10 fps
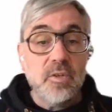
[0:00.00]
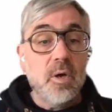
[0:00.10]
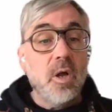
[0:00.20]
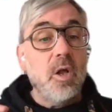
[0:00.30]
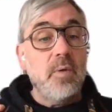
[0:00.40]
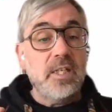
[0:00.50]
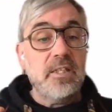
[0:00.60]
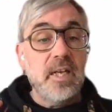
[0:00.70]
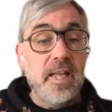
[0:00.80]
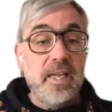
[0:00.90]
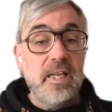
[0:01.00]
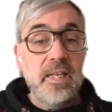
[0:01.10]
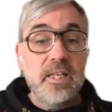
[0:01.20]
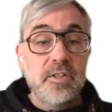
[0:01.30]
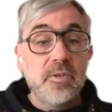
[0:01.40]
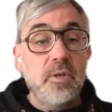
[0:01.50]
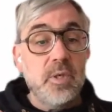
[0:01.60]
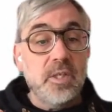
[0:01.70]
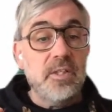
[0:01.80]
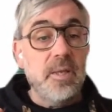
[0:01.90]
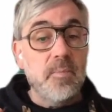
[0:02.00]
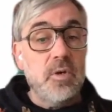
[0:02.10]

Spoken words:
you want to see more results? Yes.